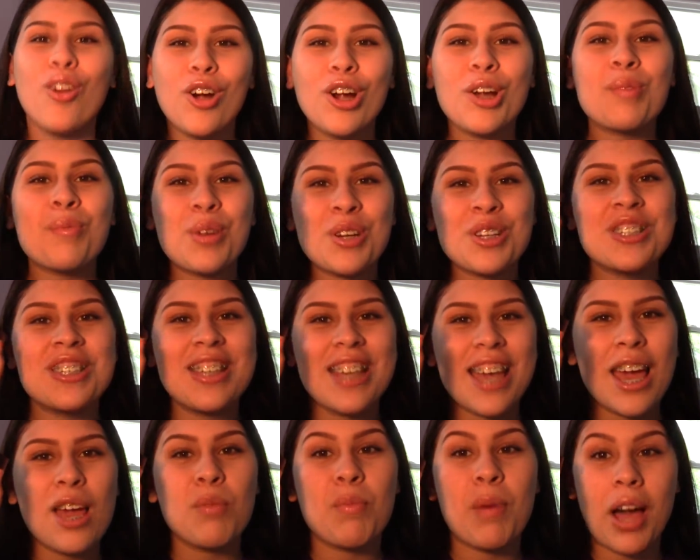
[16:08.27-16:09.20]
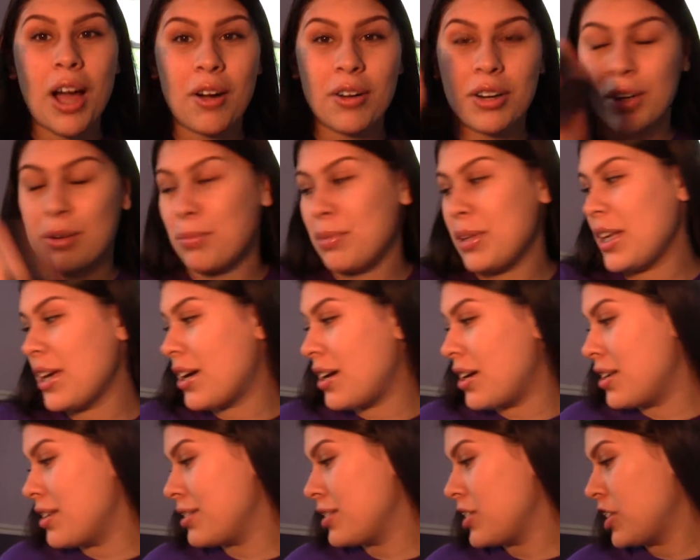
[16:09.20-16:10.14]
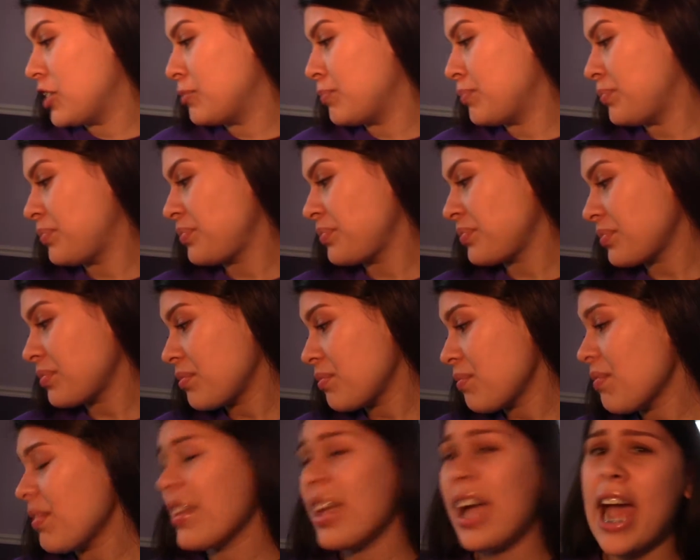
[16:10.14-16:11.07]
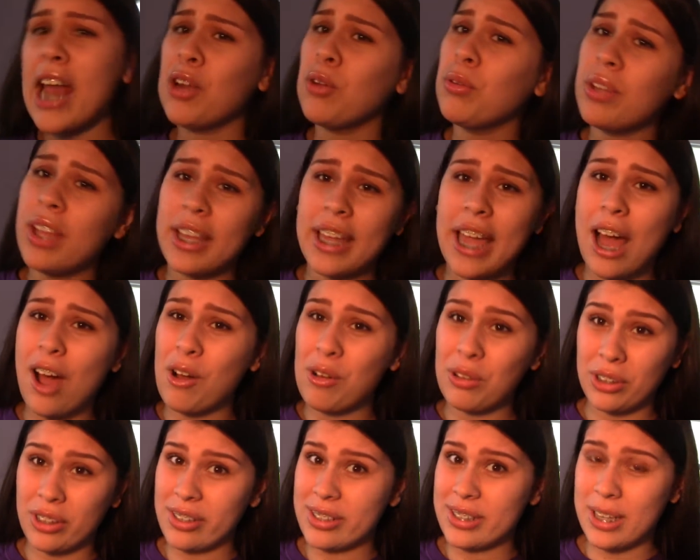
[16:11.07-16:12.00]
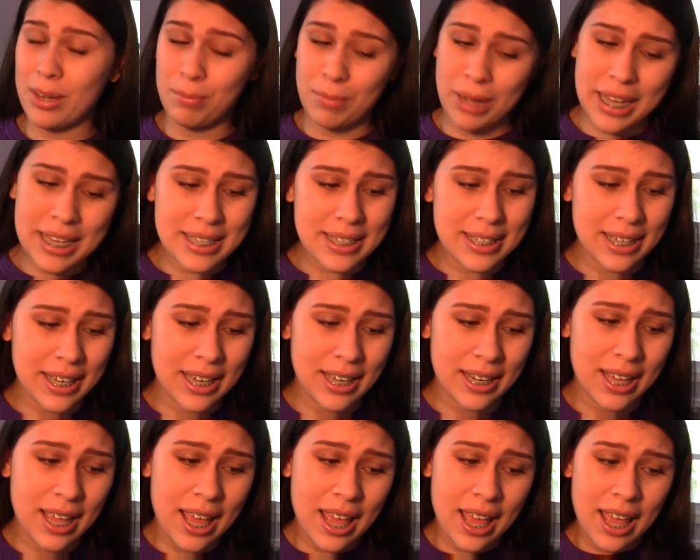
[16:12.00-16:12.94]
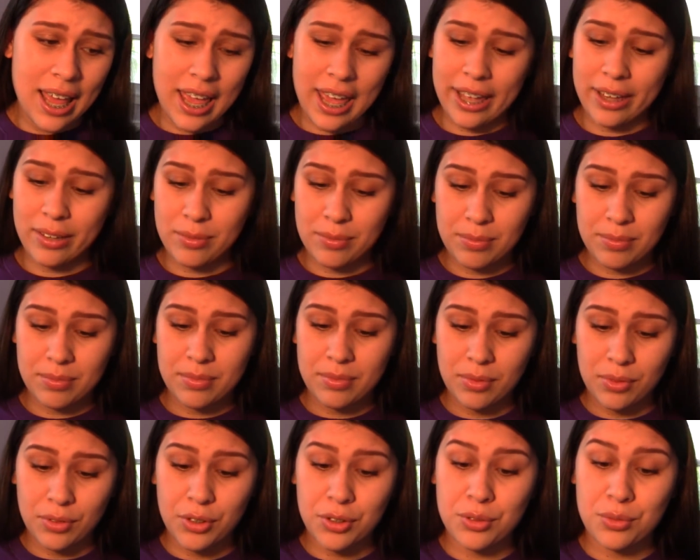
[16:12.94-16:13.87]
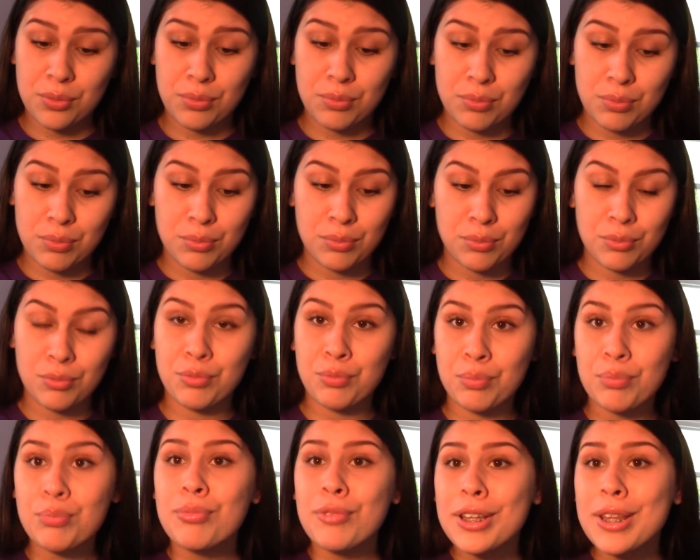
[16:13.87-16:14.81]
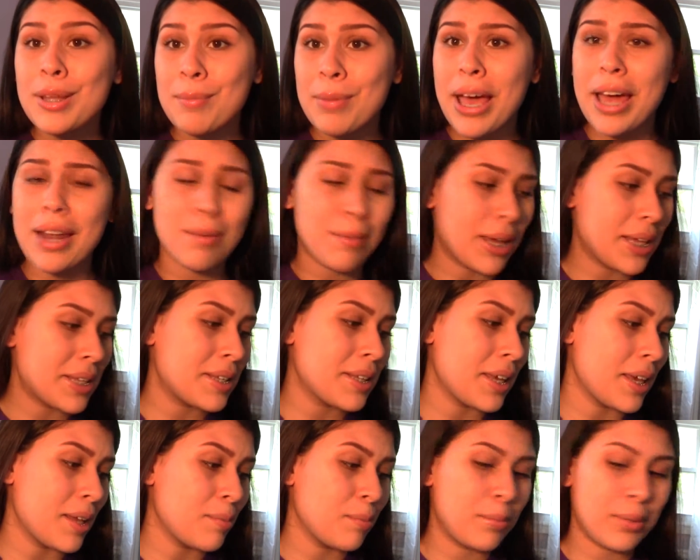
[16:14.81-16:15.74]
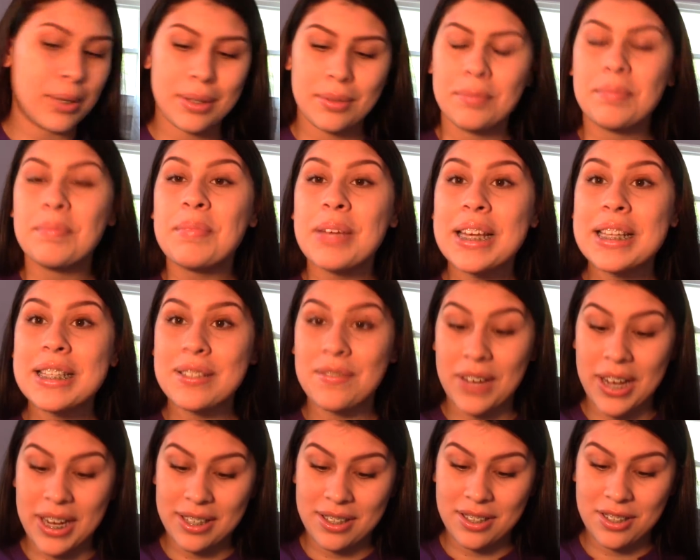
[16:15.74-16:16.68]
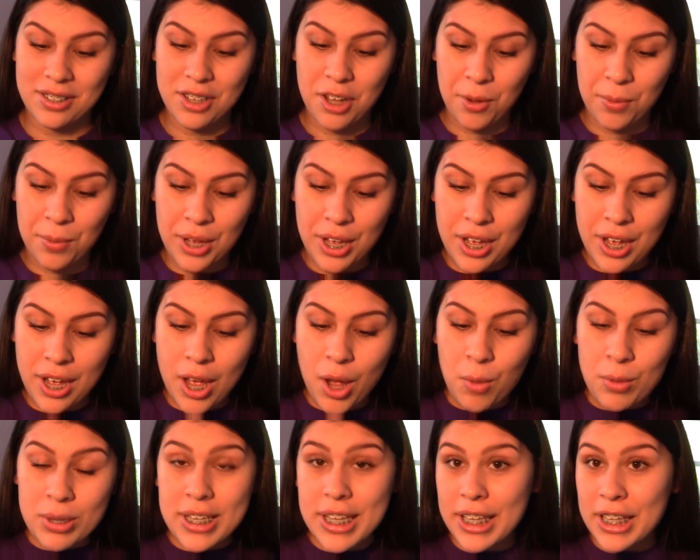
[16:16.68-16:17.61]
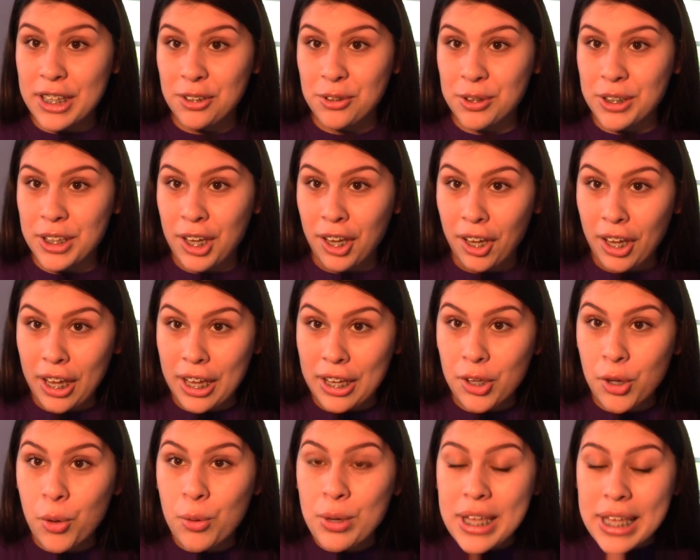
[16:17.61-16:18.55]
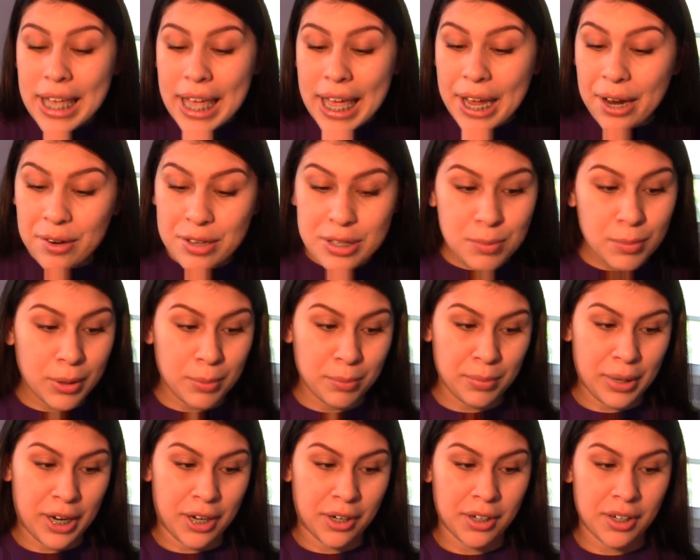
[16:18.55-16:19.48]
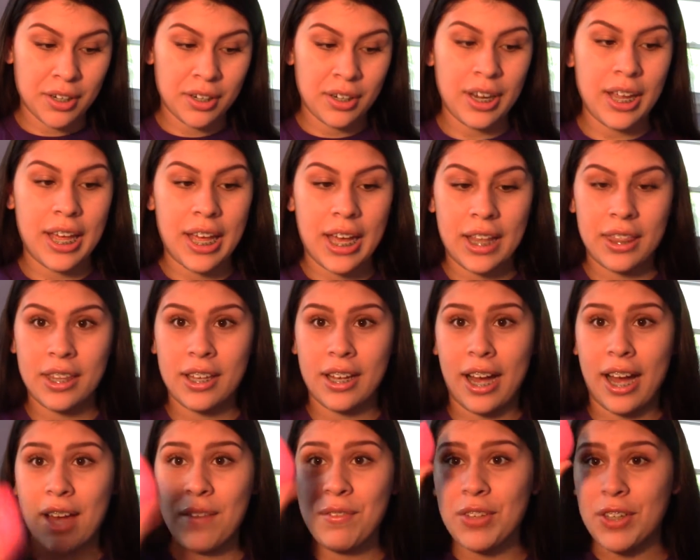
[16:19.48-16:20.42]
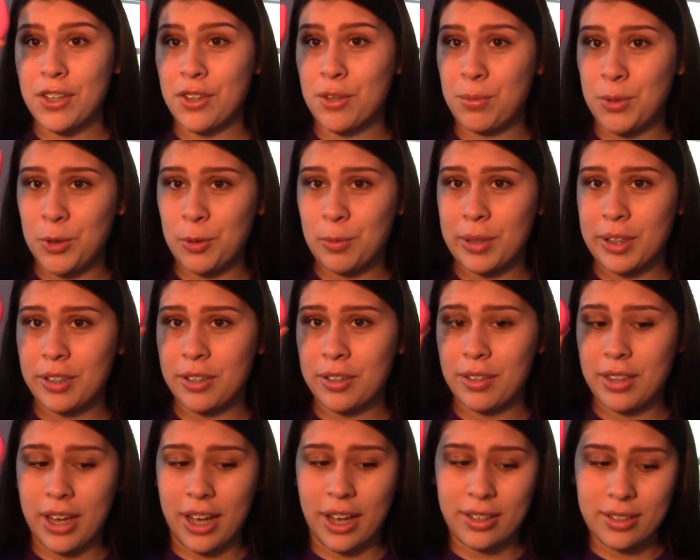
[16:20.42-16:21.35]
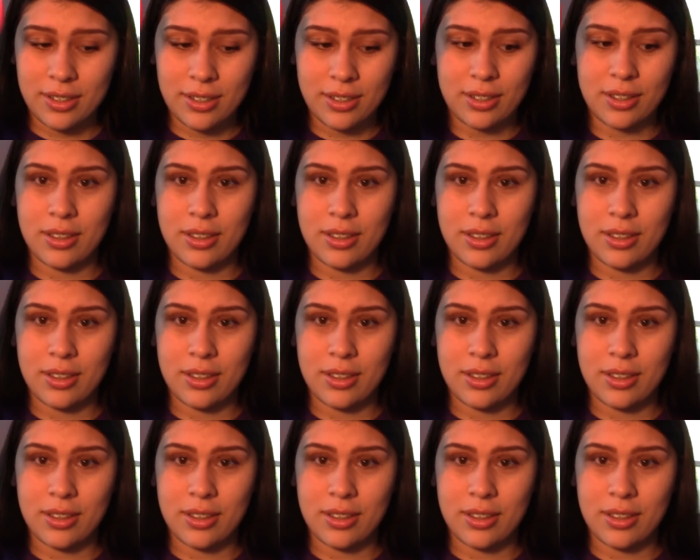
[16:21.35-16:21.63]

Mercier powder, because I don't like how it looks on my skin. It looks really bad on my skin, but it's fine. So we're taking Coty Airspun powder, and I have another beauty blender that's